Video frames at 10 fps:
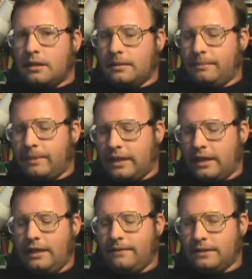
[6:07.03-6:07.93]
Uh,
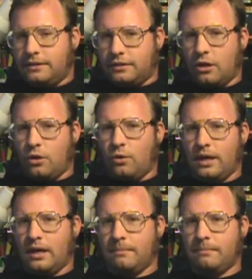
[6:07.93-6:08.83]
but even so,
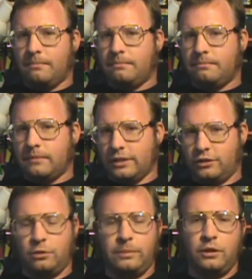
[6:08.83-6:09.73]
um,
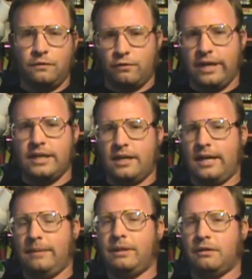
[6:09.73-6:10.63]
assuming you've read
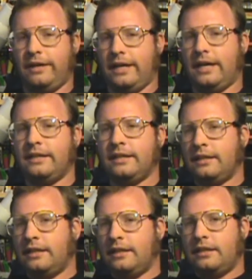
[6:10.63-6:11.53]
Hyperion,
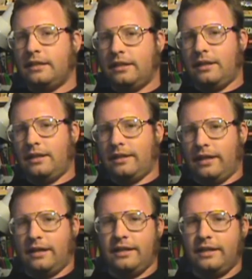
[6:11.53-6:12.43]

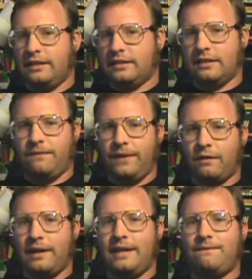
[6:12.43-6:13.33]
then it is a
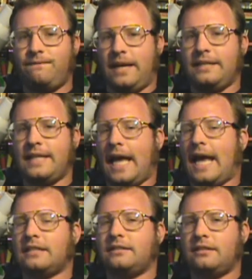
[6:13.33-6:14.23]
very
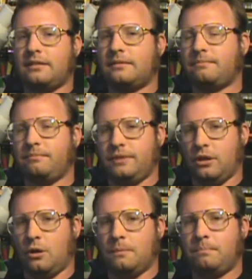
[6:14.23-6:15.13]
fantastic, you
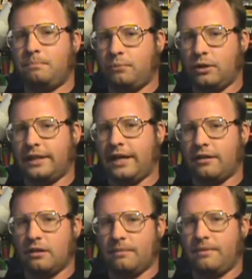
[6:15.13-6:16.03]
know, put
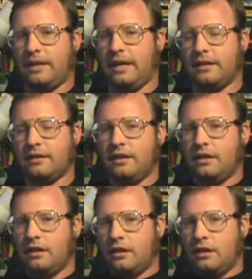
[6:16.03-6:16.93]
together thing.
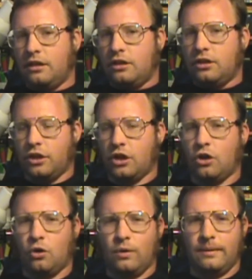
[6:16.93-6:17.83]
You
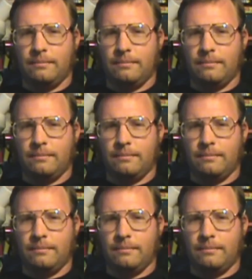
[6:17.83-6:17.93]
know.